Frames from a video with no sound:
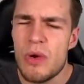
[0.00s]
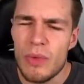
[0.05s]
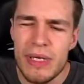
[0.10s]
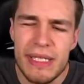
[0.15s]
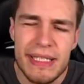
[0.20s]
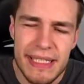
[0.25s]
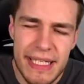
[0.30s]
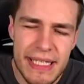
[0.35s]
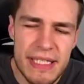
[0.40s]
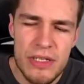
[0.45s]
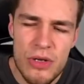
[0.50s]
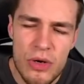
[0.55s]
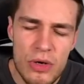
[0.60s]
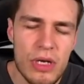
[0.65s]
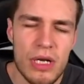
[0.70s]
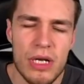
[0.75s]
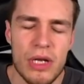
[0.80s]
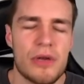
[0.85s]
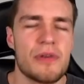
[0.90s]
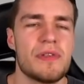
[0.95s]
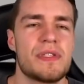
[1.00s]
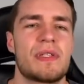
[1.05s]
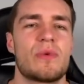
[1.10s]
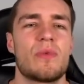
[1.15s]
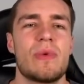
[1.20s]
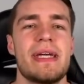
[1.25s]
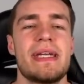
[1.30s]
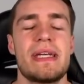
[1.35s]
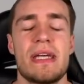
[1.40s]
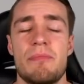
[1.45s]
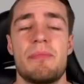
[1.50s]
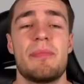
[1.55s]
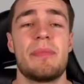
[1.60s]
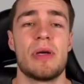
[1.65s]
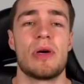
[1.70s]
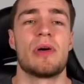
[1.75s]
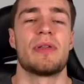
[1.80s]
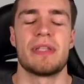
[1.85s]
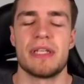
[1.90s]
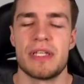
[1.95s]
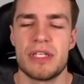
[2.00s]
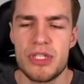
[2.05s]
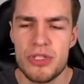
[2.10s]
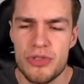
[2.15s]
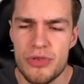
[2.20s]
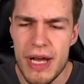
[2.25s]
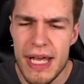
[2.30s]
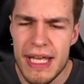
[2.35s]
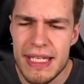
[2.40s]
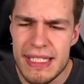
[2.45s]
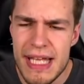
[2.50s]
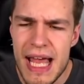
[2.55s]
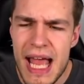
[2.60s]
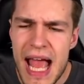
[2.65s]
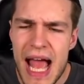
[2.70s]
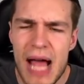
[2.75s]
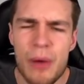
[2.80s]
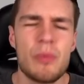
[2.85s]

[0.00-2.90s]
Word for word: we did not close the week beyond this trend